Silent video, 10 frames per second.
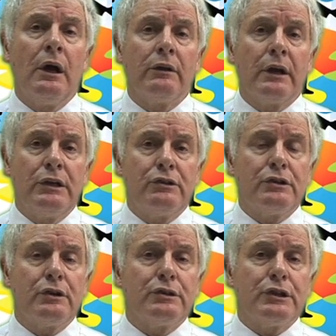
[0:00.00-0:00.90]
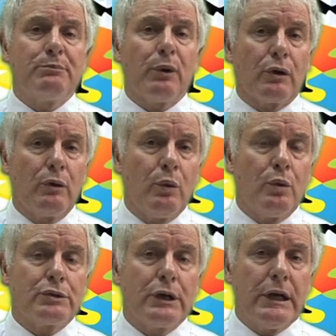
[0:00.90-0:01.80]
They introduced this bottled
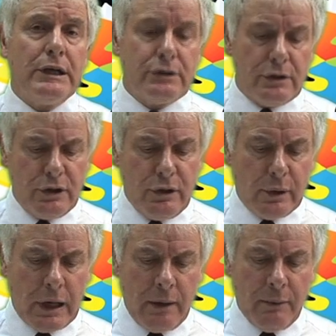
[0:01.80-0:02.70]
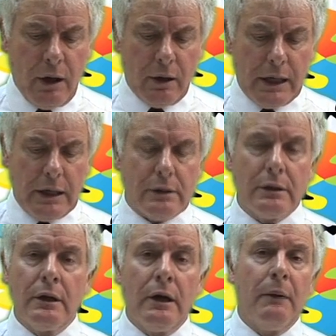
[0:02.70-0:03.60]
water into the UK market,
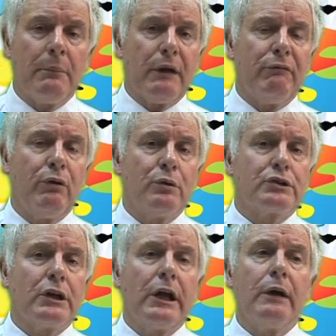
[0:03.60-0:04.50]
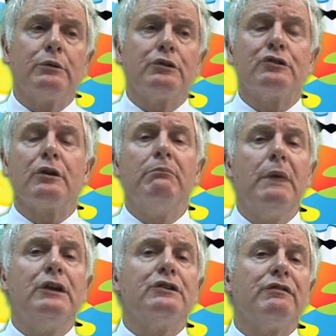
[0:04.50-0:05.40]
but unfortunately it was a
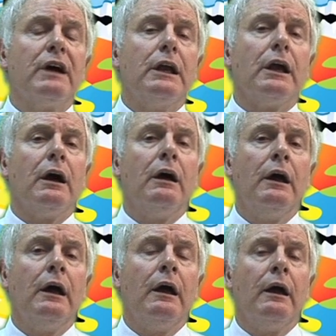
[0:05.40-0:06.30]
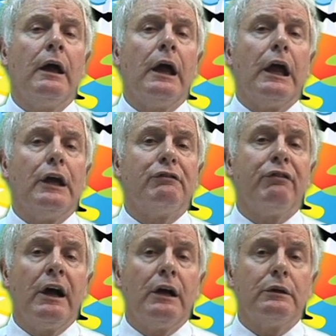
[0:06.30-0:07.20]
tremendous failure. It
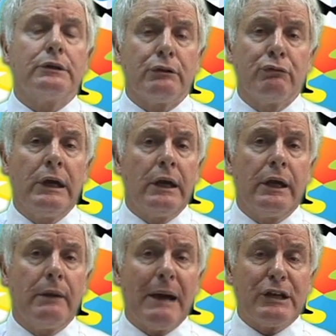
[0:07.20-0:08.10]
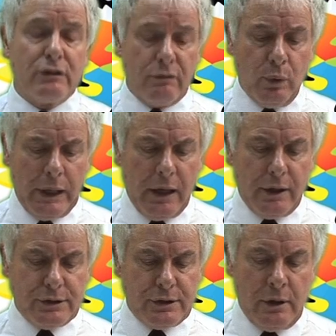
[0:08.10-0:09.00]
failed really in a matter of
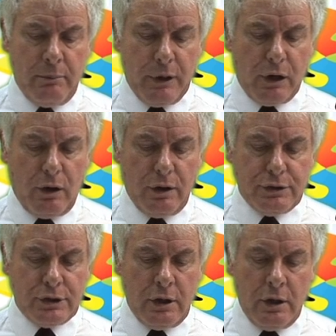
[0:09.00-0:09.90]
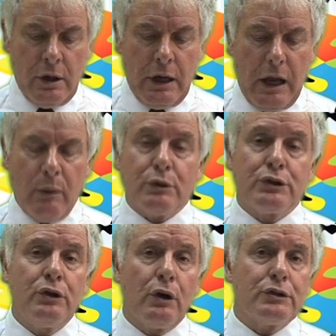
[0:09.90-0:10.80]
weeks because it was
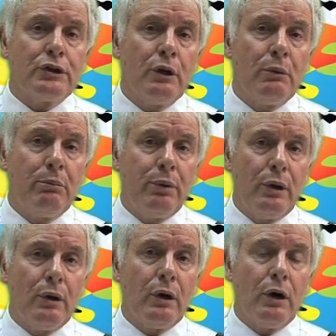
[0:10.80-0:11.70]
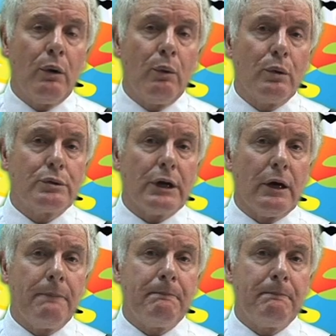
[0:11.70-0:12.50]
not pure water.